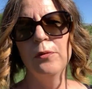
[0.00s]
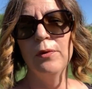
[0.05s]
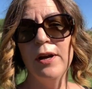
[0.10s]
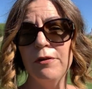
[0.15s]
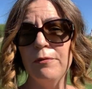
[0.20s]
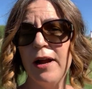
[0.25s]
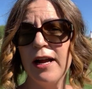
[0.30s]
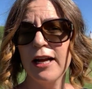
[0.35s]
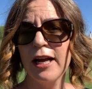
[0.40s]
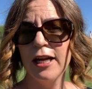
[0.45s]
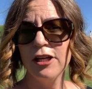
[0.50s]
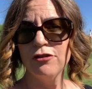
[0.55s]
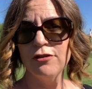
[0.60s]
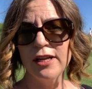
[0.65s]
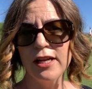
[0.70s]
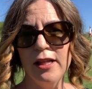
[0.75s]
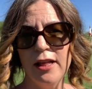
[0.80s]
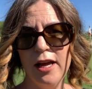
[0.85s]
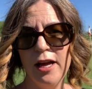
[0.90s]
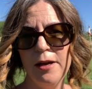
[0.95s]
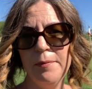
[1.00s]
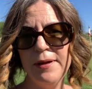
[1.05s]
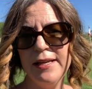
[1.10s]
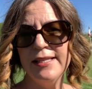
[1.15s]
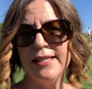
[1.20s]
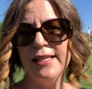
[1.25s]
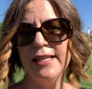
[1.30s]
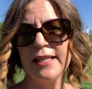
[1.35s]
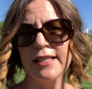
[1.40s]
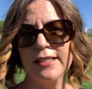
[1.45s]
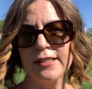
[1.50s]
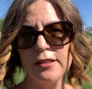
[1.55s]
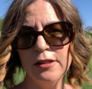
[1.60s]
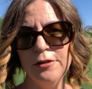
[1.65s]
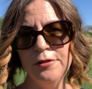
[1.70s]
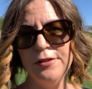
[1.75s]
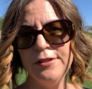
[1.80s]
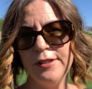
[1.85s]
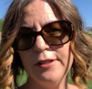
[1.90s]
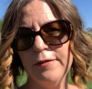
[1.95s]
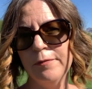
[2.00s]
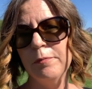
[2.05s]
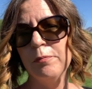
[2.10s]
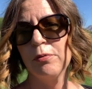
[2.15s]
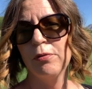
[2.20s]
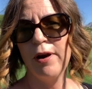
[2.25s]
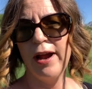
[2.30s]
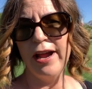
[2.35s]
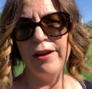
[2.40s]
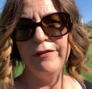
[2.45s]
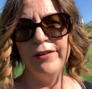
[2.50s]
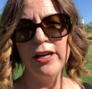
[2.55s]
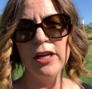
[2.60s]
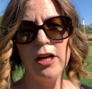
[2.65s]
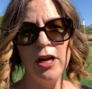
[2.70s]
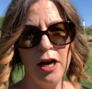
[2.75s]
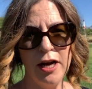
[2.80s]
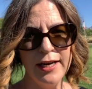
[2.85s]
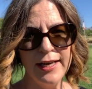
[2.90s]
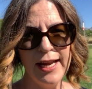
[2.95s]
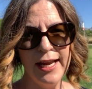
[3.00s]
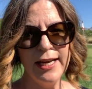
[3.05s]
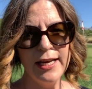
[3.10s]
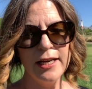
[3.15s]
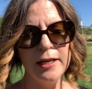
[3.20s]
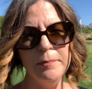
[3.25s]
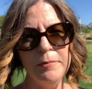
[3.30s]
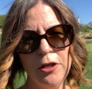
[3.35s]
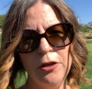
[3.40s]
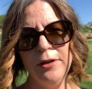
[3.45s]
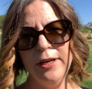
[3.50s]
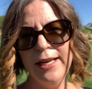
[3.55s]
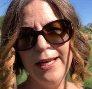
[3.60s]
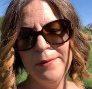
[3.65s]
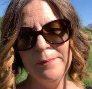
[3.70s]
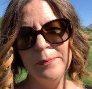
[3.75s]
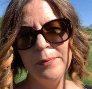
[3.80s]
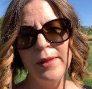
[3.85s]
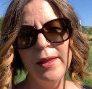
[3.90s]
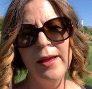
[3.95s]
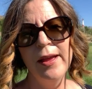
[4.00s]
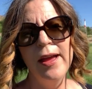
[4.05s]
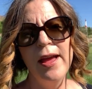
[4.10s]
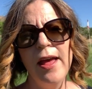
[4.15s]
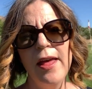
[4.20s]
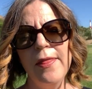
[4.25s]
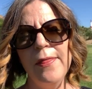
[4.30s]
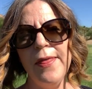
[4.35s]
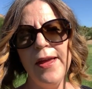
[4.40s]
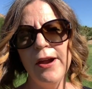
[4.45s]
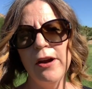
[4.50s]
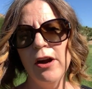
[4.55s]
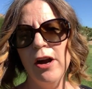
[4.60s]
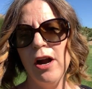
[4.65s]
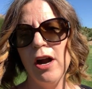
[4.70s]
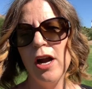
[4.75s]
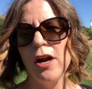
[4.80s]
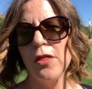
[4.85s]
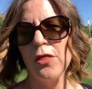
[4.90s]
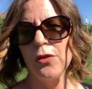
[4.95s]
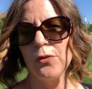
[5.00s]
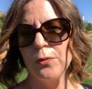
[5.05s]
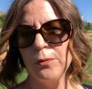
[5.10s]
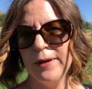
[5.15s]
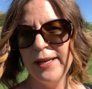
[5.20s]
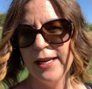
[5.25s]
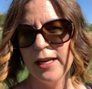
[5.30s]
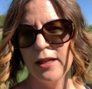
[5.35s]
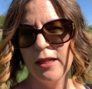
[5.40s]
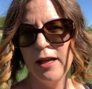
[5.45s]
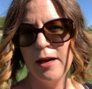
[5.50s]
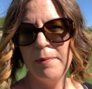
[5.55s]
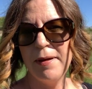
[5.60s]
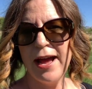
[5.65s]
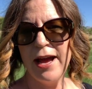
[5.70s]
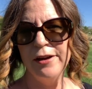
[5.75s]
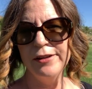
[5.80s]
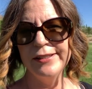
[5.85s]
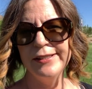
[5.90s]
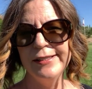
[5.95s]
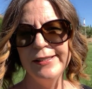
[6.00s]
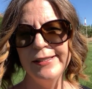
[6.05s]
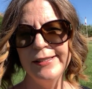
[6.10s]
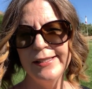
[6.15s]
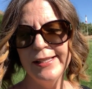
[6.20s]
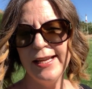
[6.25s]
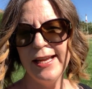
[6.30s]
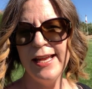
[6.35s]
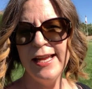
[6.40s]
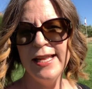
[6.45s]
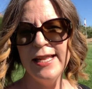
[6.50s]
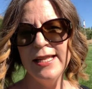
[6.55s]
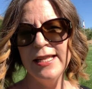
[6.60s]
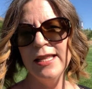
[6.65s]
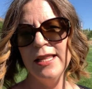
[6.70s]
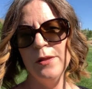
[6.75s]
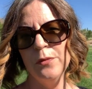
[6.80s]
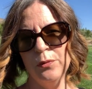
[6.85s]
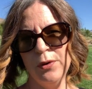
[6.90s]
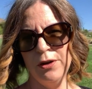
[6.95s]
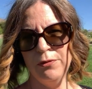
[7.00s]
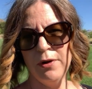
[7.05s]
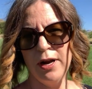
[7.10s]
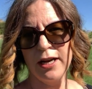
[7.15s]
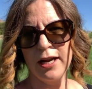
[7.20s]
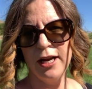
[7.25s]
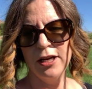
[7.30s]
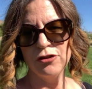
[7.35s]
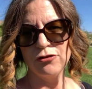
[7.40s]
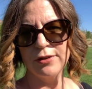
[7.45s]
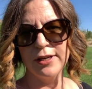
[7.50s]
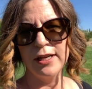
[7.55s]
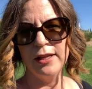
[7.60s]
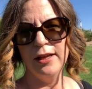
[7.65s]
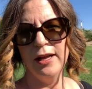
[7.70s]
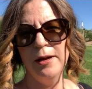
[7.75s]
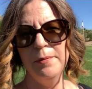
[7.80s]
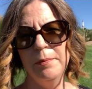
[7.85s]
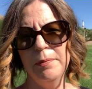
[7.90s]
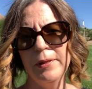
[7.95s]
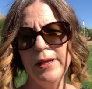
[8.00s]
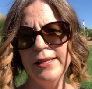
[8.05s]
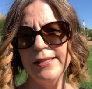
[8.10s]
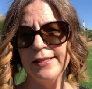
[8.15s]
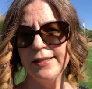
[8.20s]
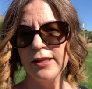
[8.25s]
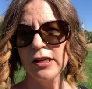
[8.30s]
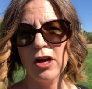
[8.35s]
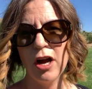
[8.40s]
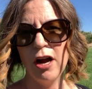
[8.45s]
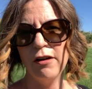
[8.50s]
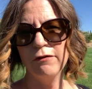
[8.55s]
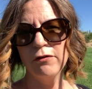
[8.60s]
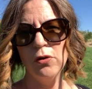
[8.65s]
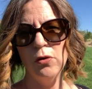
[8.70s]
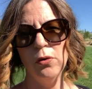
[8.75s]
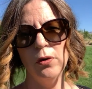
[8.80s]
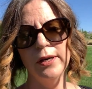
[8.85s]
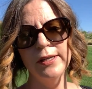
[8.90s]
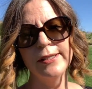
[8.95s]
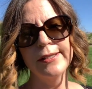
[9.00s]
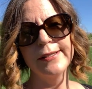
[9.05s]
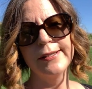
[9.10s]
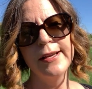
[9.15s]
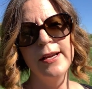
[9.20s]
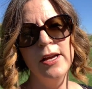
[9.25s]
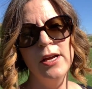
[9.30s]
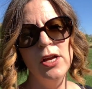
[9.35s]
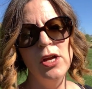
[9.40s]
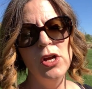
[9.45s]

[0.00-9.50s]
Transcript: Red Rock Country Club is an exclusive private guard-gated community. There are 3 clubhouses in Red Rock Country Club plus the golf course.